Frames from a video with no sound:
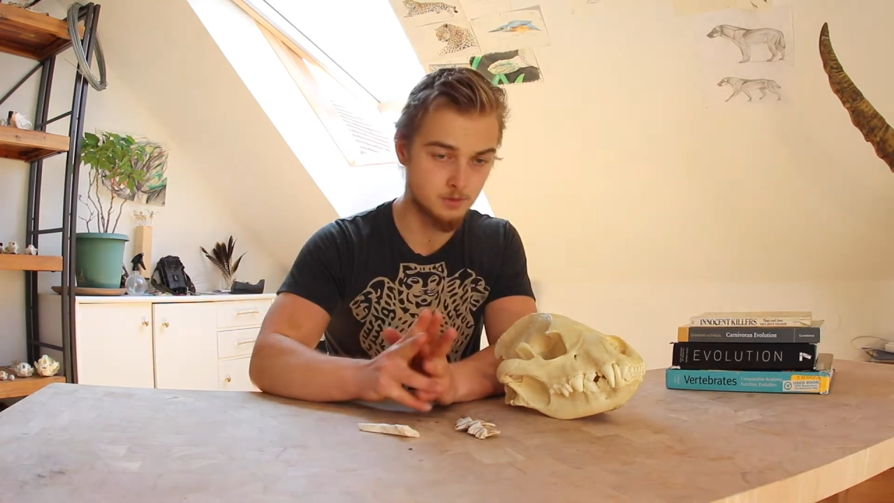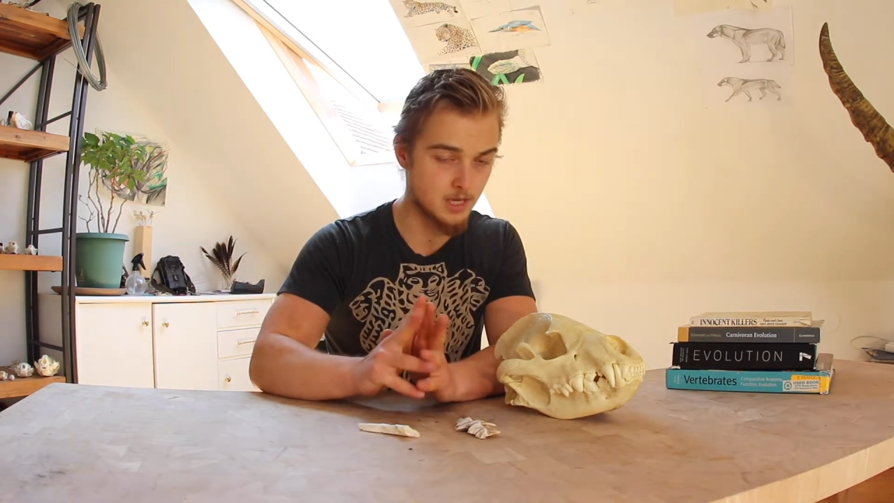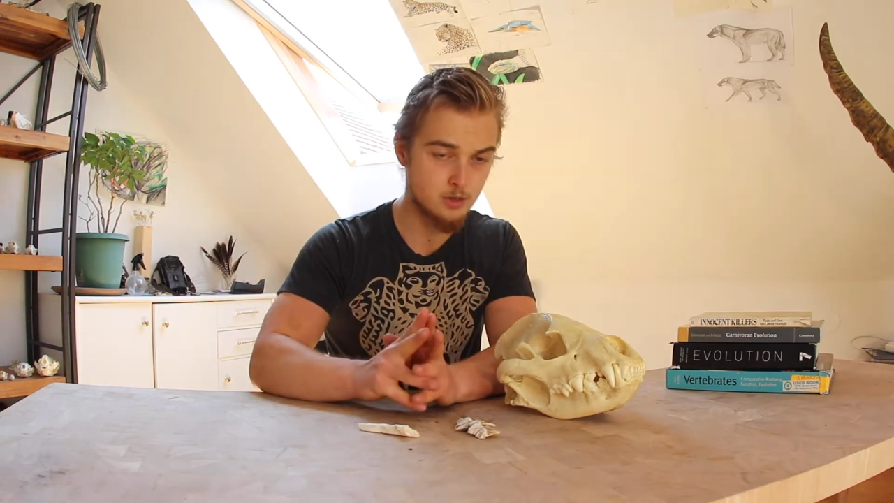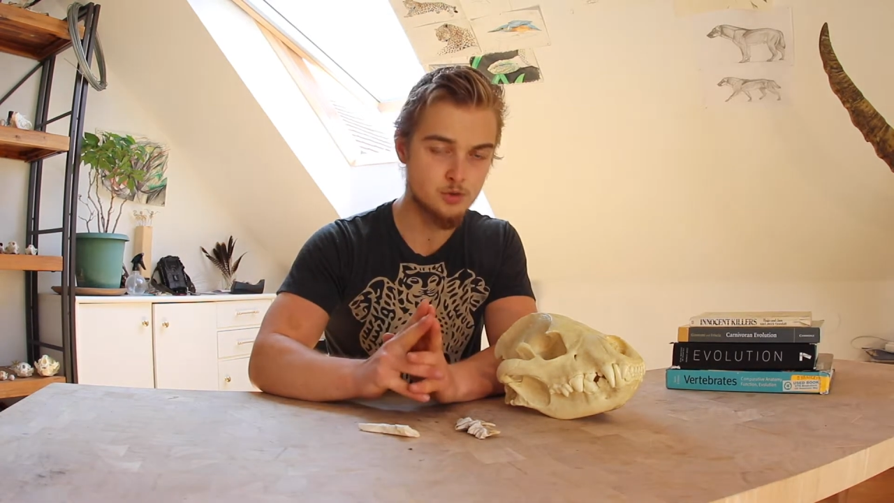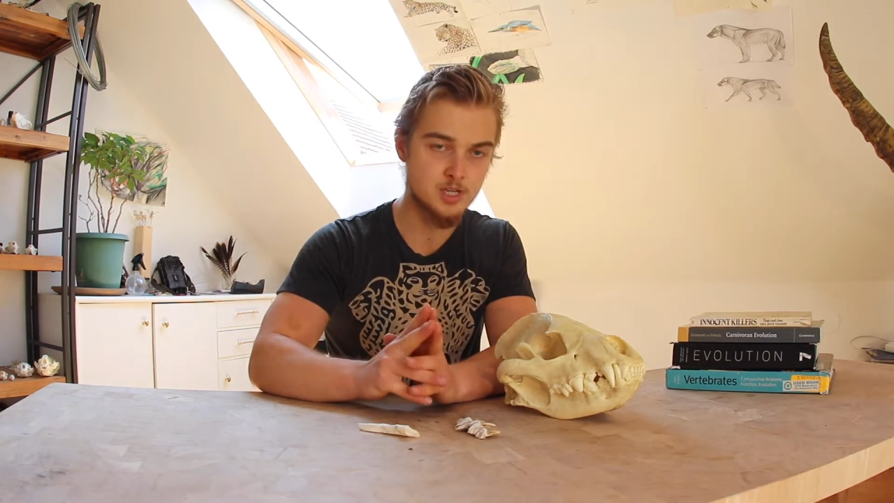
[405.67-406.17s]

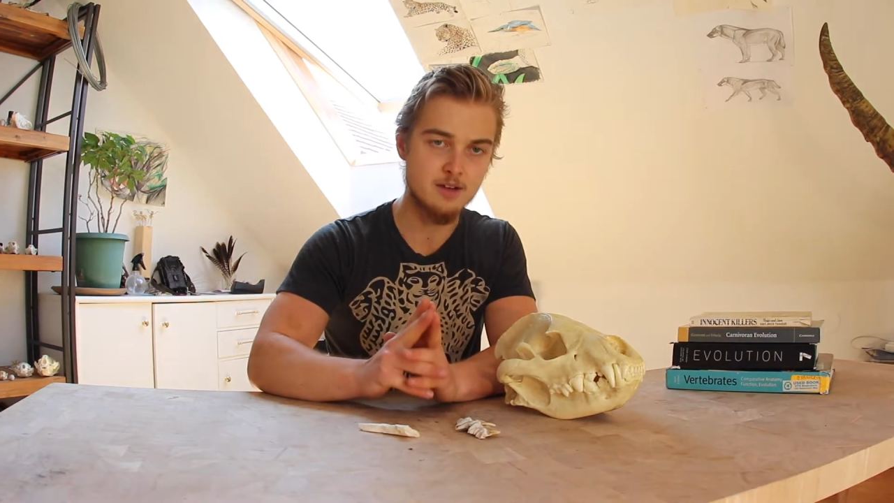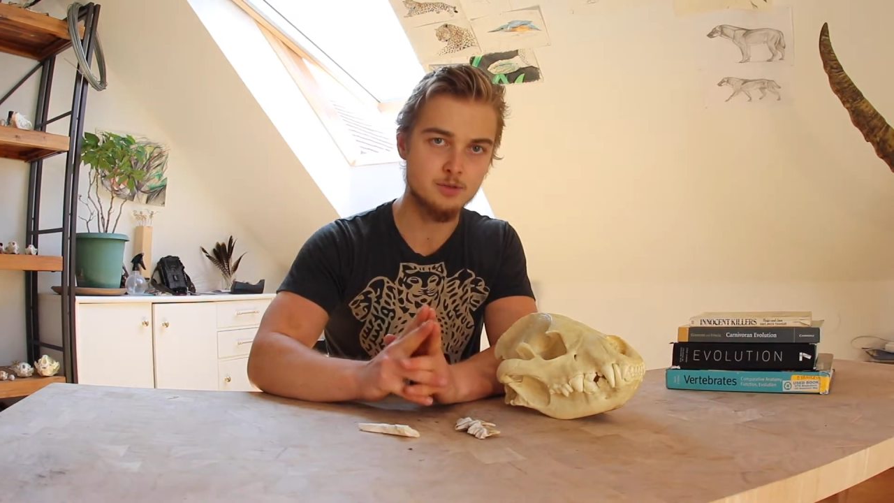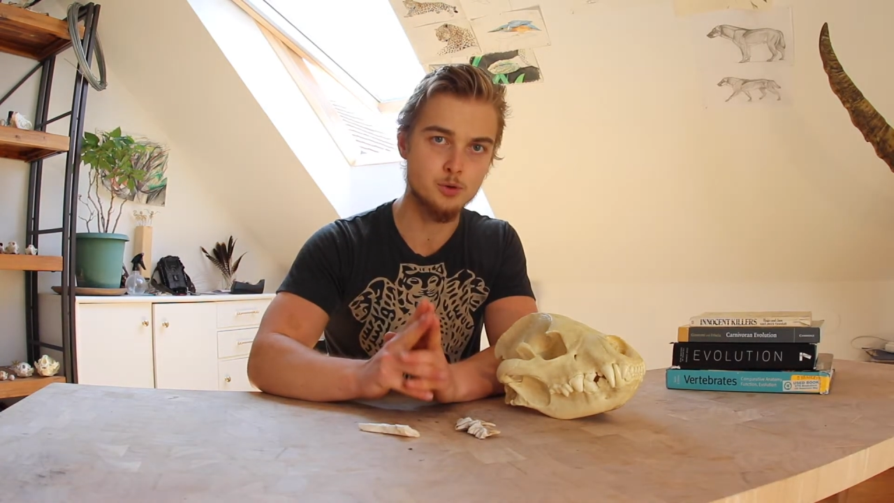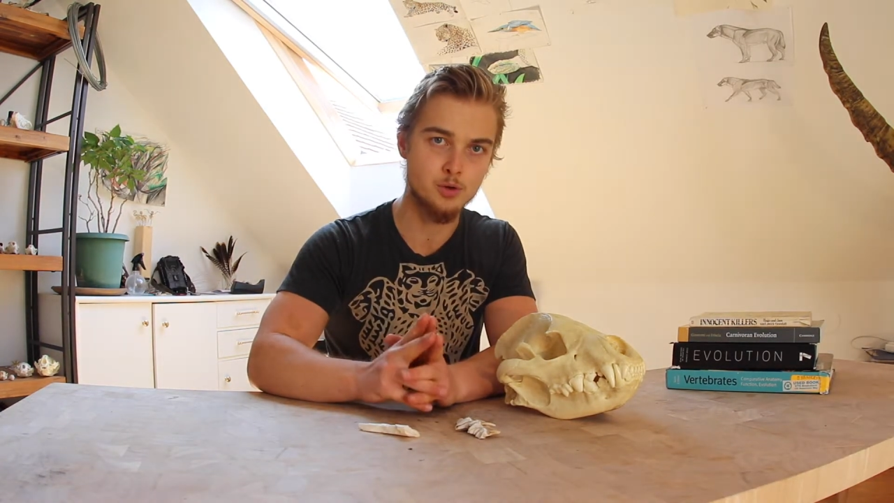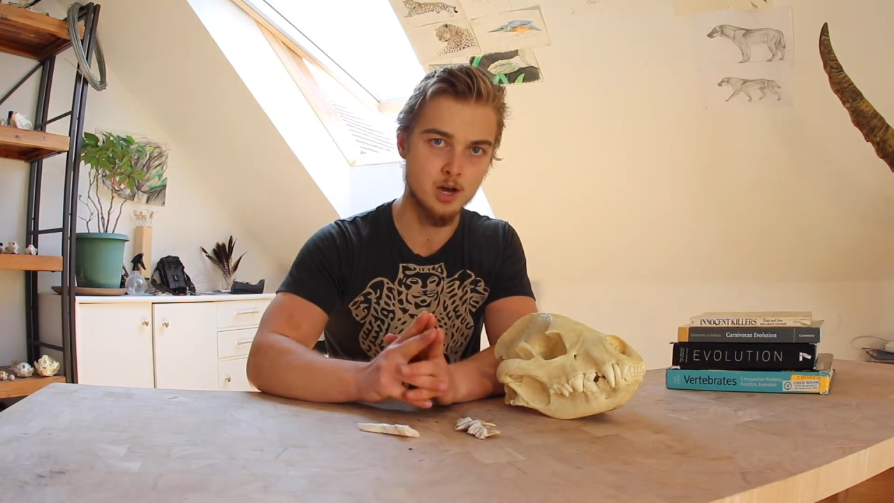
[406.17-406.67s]
They usually
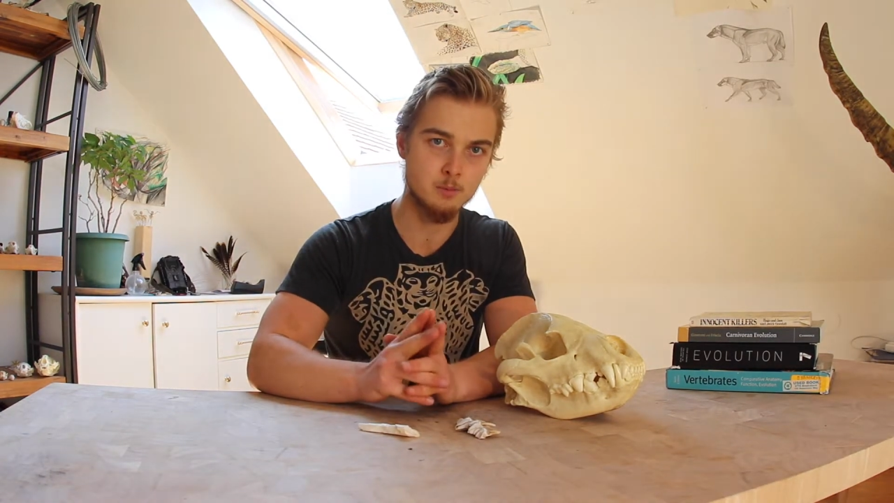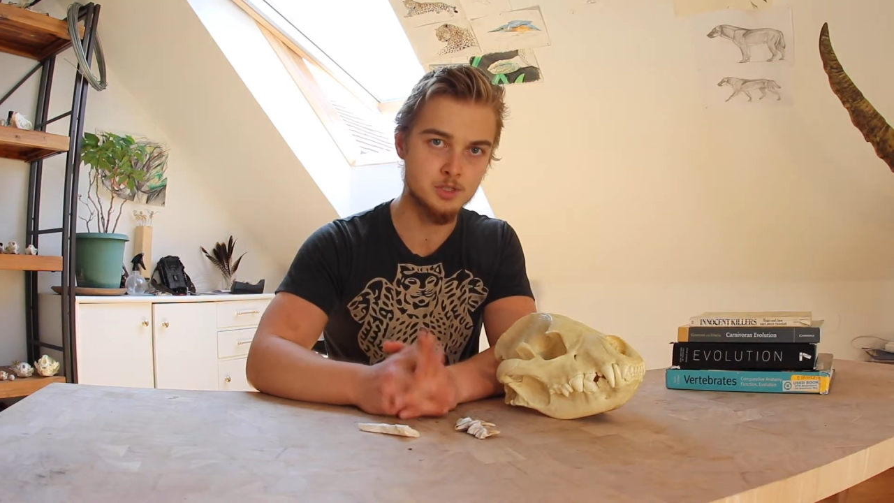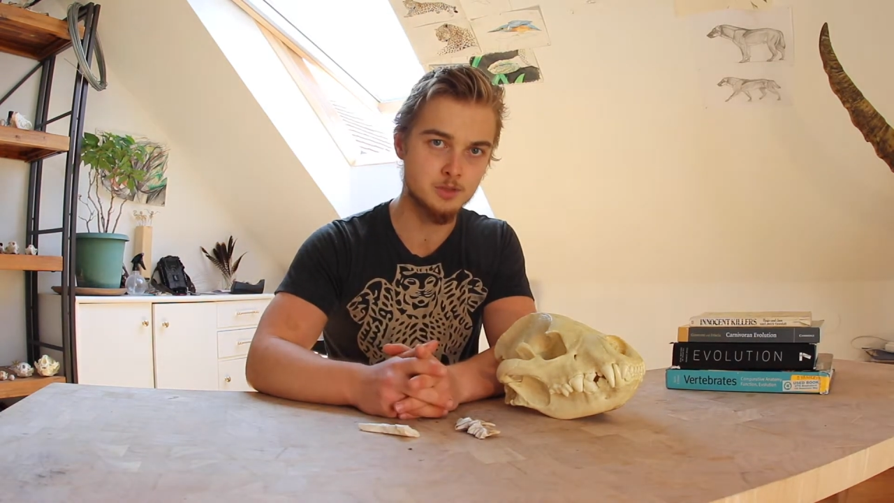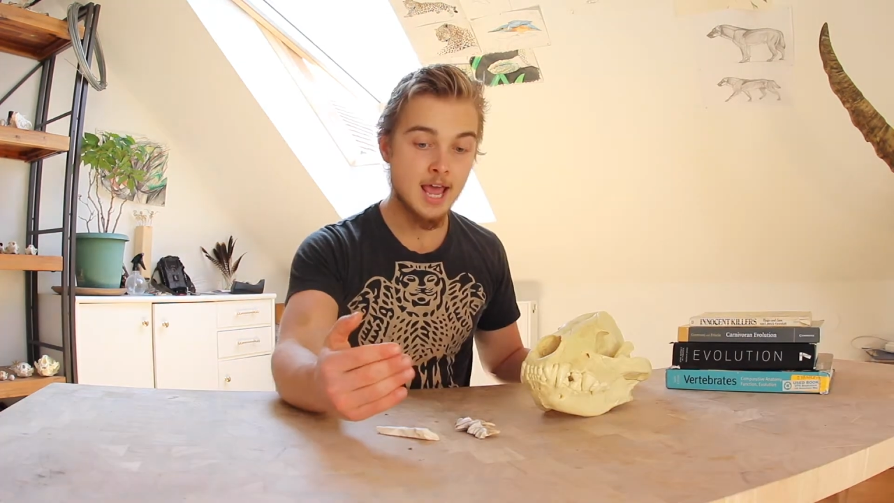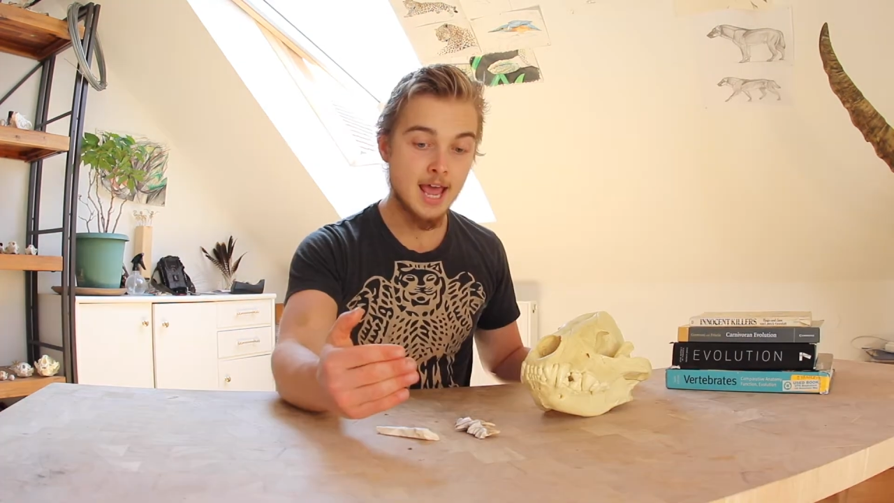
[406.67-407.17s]
have two
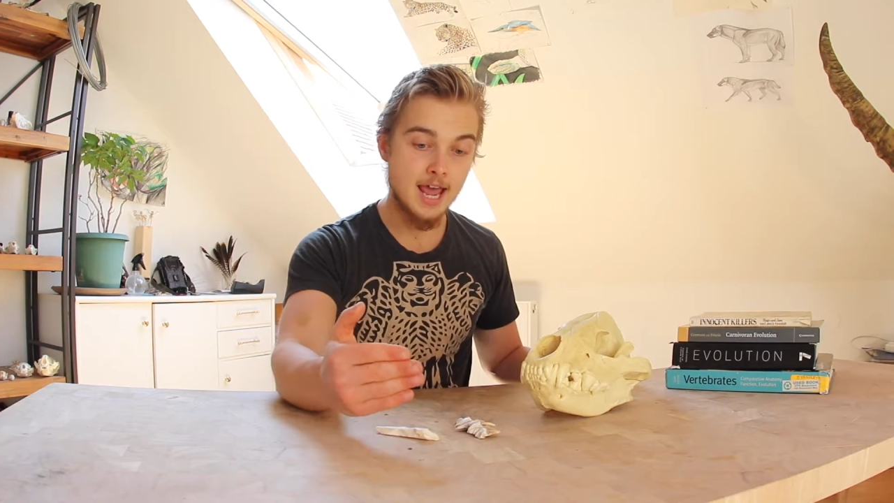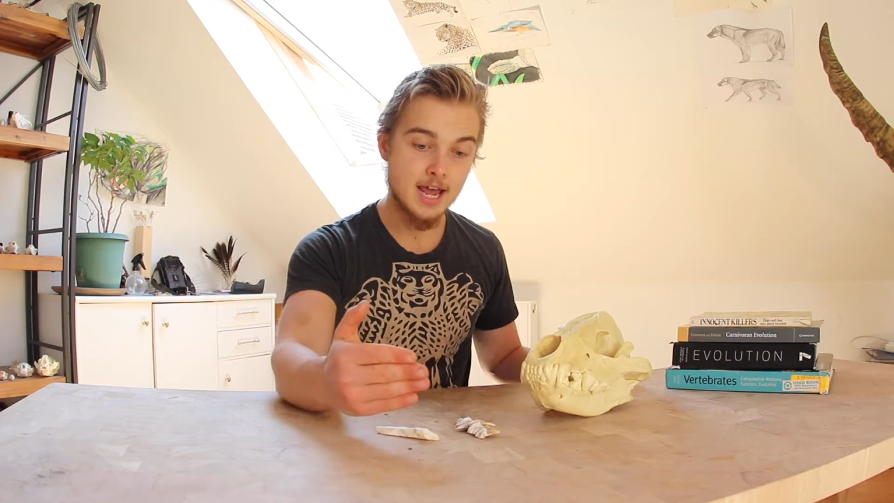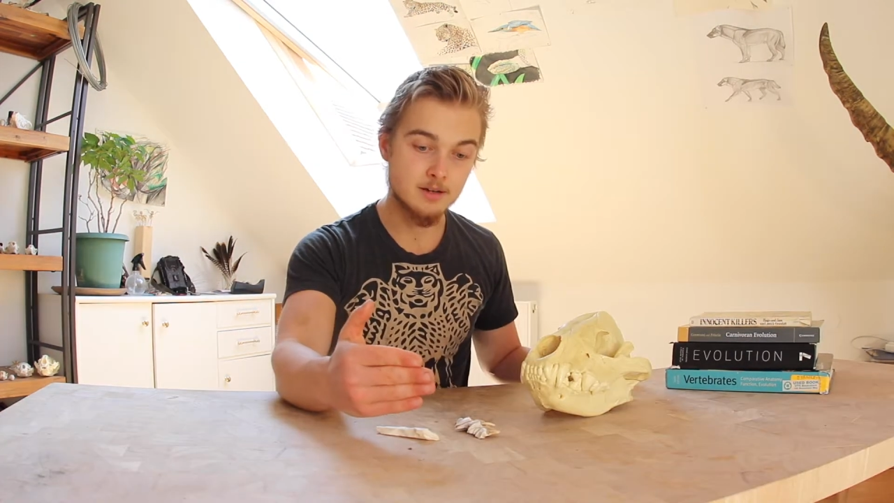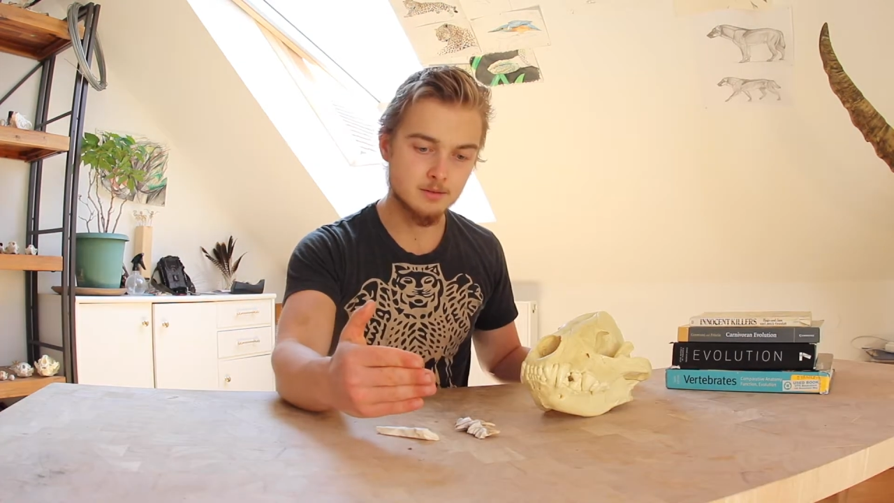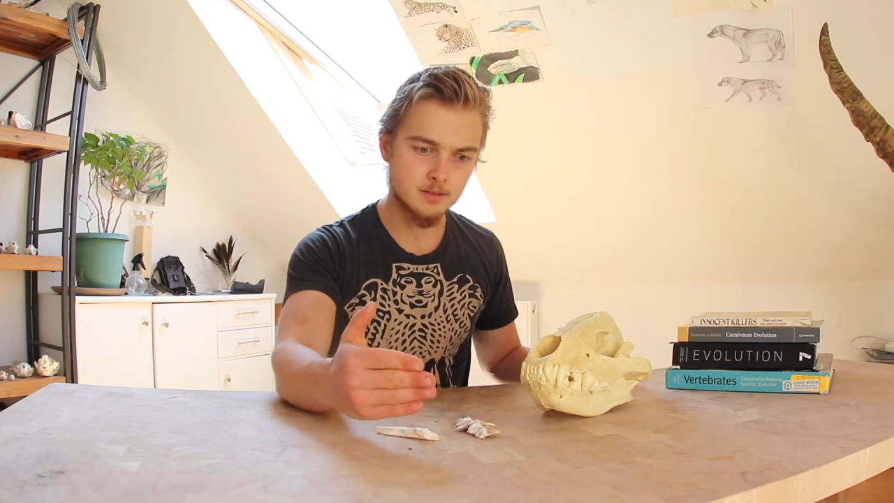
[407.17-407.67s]
cubs.
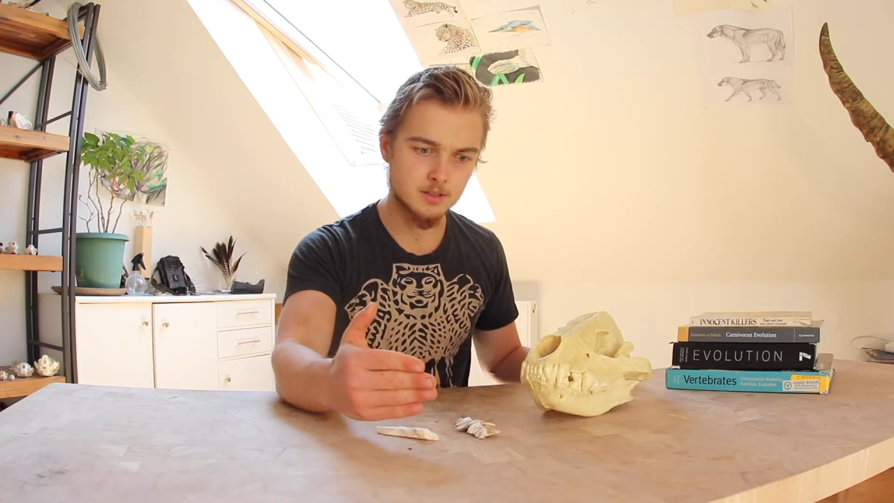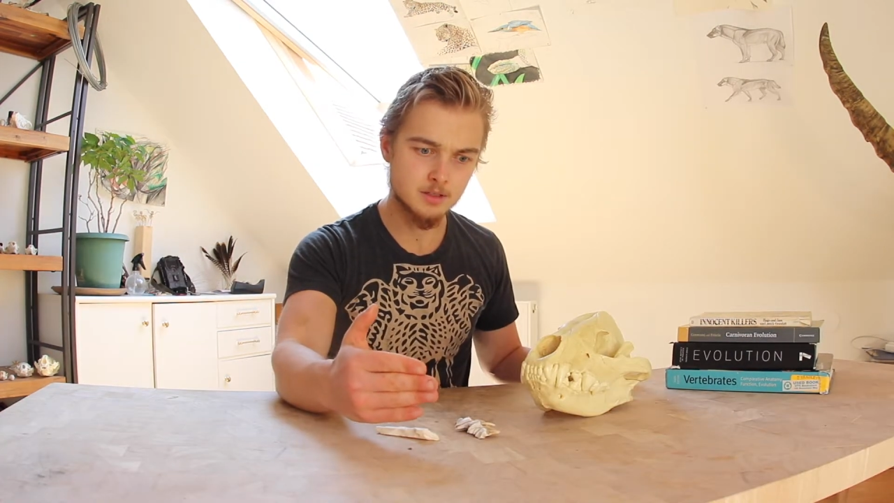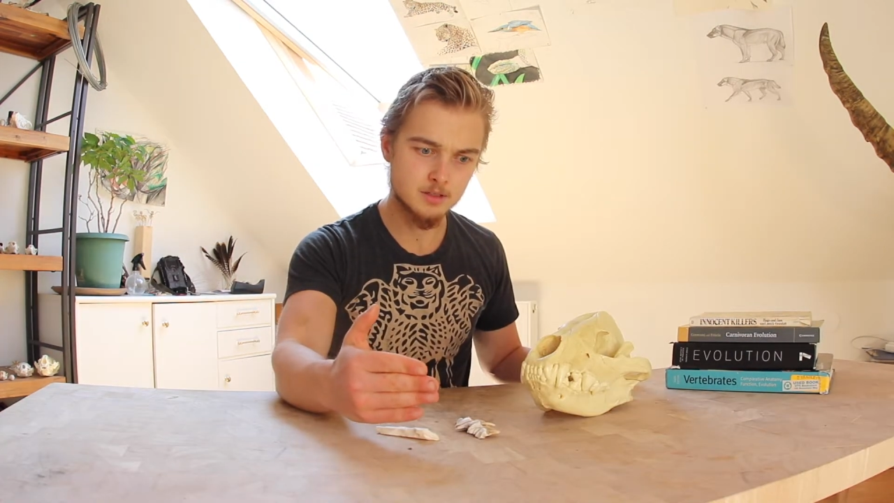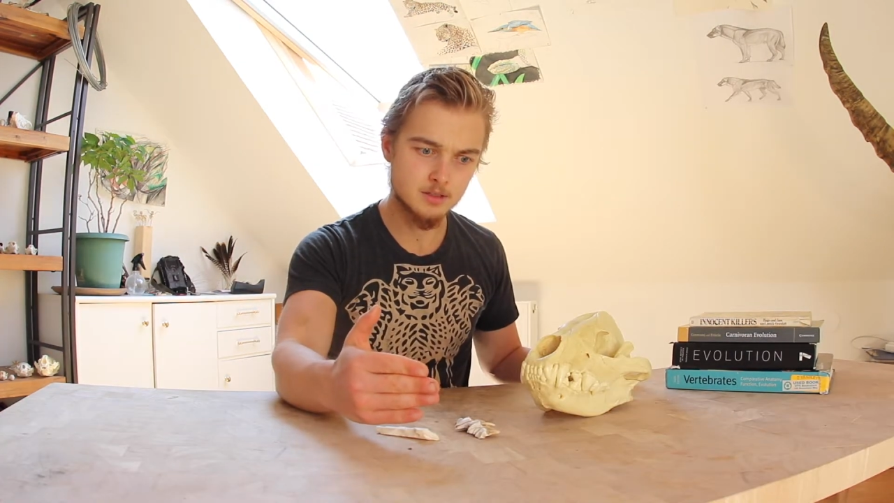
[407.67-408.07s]
And